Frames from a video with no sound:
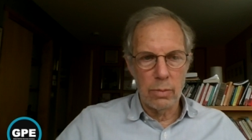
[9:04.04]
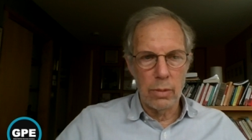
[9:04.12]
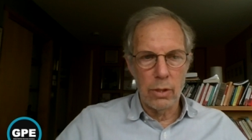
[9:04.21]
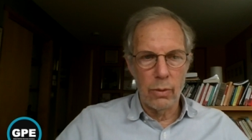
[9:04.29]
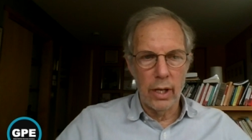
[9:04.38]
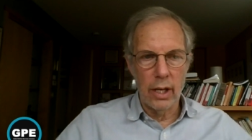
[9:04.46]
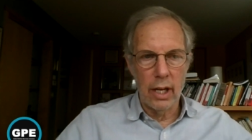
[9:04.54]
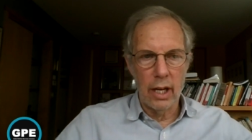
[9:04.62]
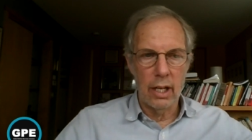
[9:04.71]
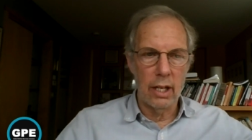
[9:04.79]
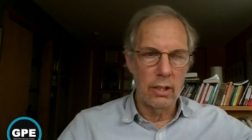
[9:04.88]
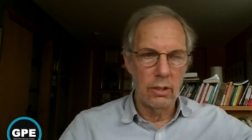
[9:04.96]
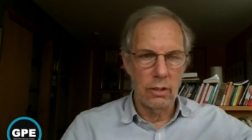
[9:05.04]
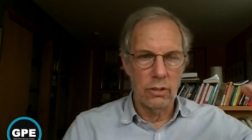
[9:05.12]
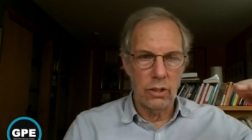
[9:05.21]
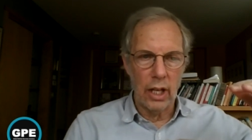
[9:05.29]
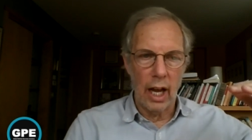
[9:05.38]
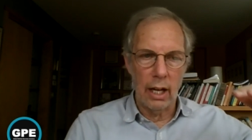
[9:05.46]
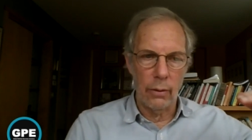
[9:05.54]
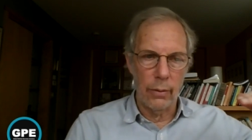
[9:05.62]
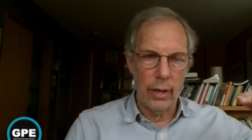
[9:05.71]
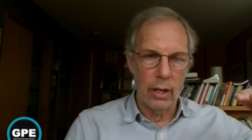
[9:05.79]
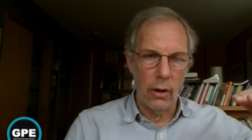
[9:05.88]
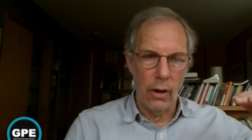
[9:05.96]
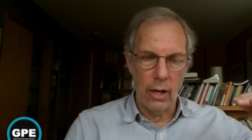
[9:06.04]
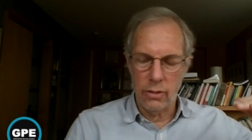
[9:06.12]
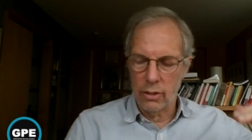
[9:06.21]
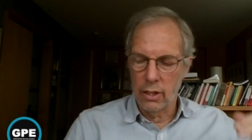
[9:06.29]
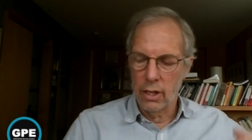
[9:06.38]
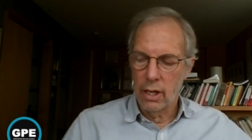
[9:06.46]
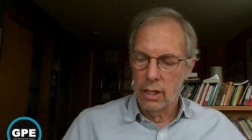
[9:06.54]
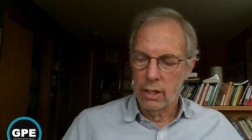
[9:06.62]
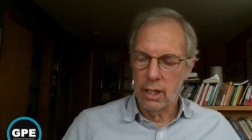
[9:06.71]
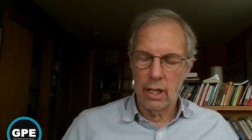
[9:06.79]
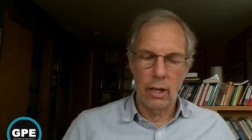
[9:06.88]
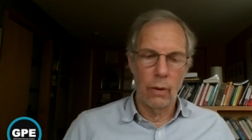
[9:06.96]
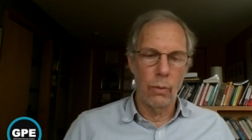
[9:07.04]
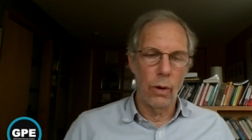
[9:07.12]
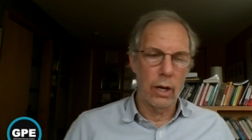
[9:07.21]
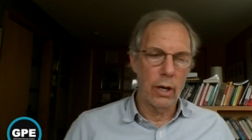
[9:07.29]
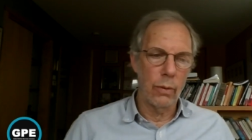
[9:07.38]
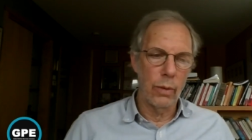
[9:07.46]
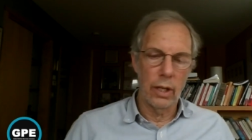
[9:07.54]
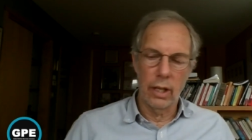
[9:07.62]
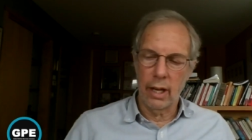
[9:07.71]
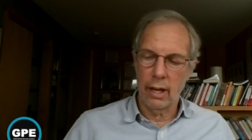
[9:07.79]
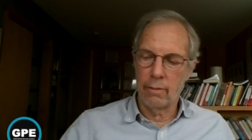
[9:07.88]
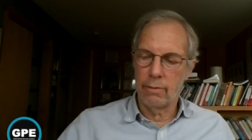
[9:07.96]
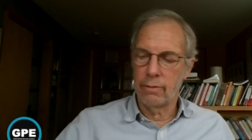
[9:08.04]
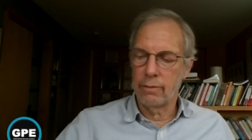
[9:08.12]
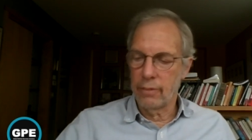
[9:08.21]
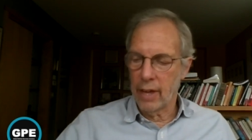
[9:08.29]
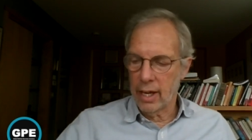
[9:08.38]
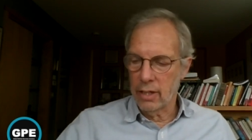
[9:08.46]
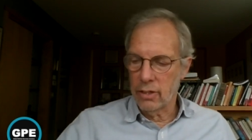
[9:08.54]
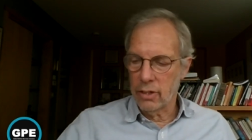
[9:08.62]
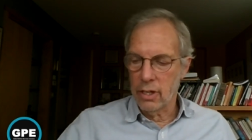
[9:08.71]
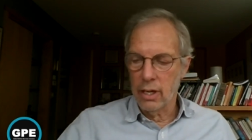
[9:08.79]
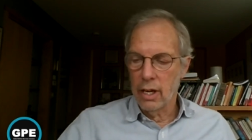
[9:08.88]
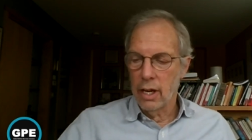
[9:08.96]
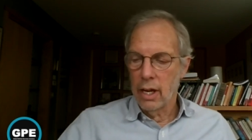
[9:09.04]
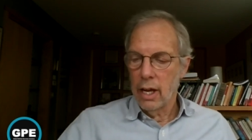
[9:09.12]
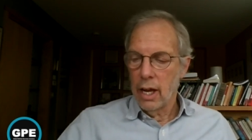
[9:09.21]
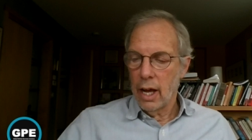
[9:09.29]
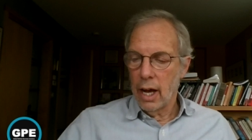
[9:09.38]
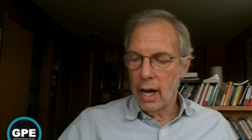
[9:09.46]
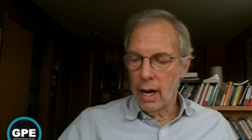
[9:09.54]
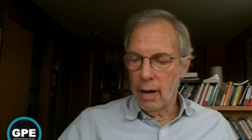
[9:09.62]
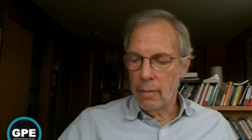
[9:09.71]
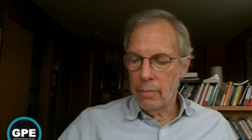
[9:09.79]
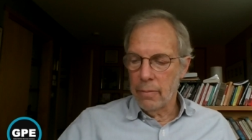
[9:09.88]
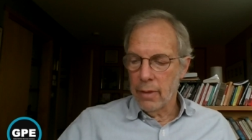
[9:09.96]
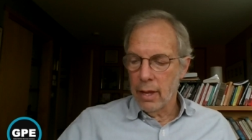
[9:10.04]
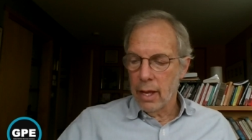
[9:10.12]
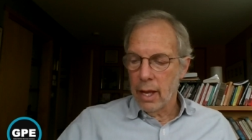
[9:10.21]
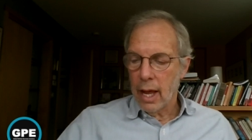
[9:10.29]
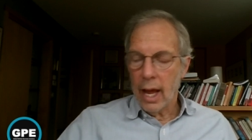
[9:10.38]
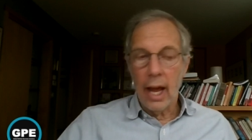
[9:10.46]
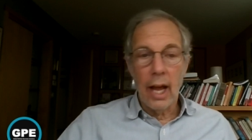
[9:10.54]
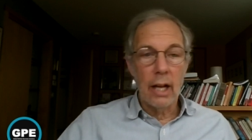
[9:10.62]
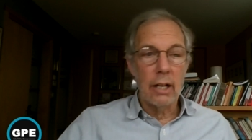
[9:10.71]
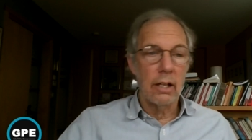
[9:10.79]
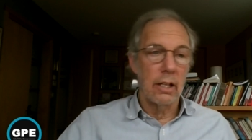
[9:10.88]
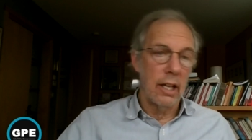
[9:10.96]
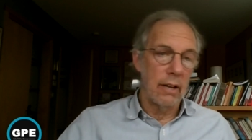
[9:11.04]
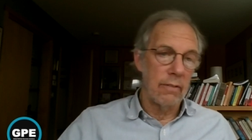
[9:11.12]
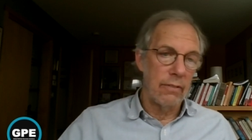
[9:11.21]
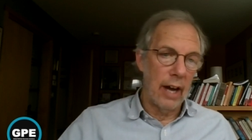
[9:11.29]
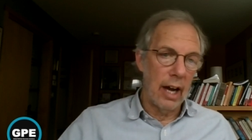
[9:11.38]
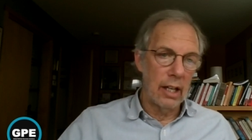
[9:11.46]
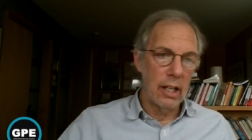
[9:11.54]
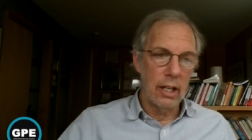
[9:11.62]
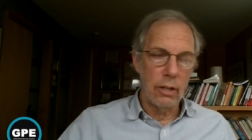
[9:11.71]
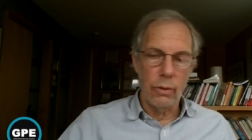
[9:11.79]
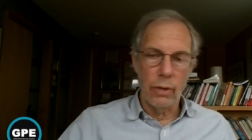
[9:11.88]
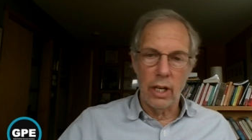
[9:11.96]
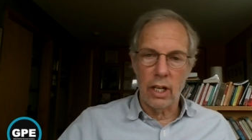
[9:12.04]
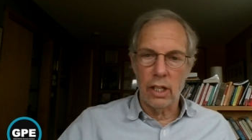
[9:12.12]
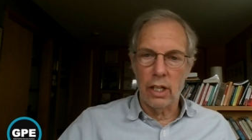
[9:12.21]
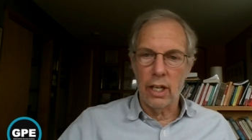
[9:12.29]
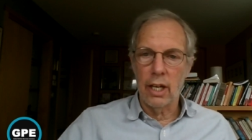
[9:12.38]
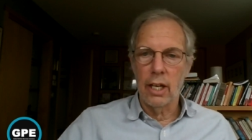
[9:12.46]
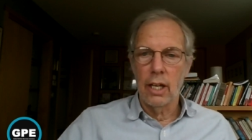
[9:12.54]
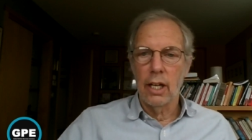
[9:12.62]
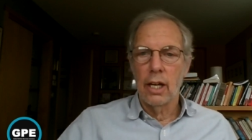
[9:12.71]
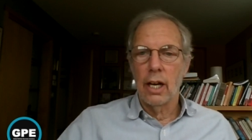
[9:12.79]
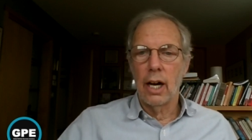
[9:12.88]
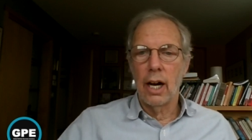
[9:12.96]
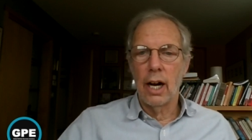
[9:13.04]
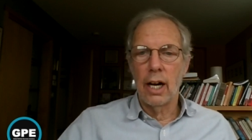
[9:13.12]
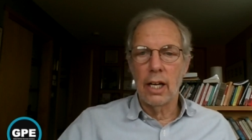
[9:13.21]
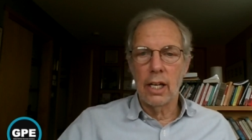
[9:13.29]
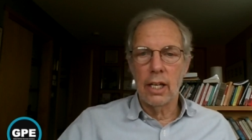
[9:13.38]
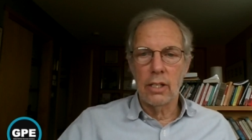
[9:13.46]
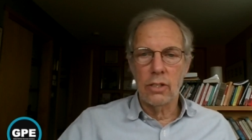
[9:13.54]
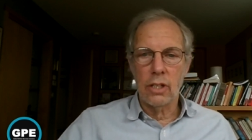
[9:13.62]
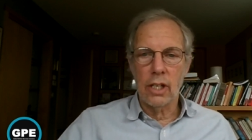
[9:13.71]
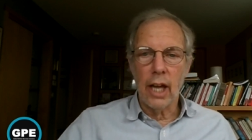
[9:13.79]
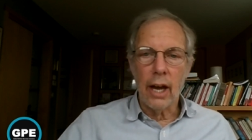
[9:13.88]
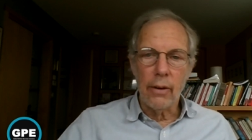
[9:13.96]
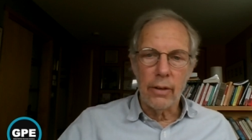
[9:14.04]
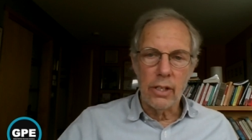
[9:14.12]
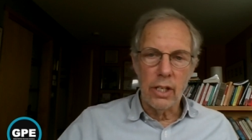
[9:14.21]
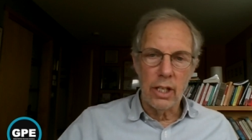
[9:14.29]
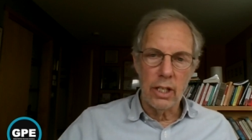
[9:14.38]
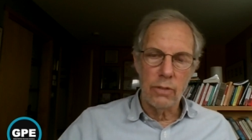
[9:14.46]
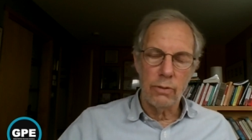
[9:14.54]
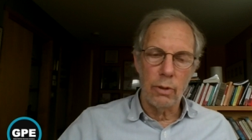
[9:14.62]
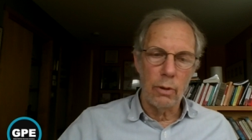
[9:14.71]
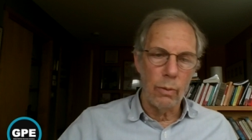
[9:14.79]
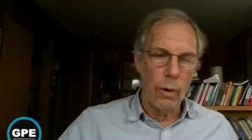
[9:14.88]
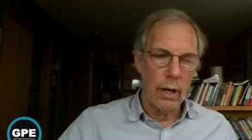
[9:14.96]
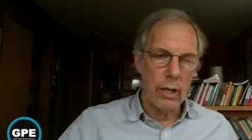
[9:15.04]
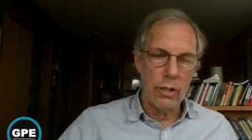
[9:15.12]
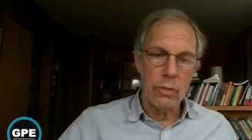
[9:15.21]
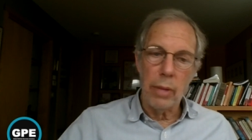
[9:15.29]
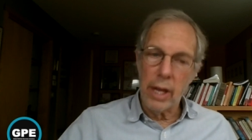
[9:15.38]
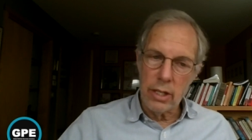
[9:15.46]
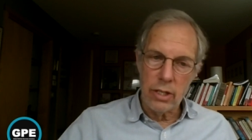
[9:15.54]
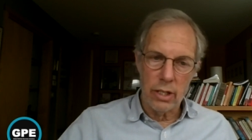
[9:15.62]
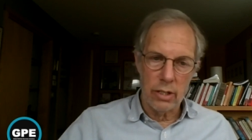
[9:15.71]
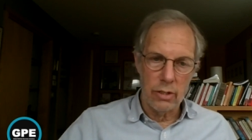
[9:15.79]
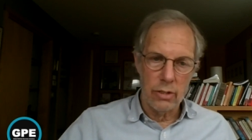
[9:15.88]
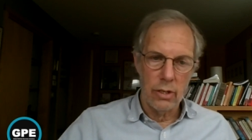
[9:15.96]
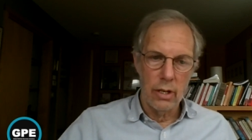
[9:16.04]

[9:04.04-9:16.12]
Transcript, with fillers: between any salary loss that a worker will have faced. Um, and then finally, critically, uh, is guarantees for workers' pensions.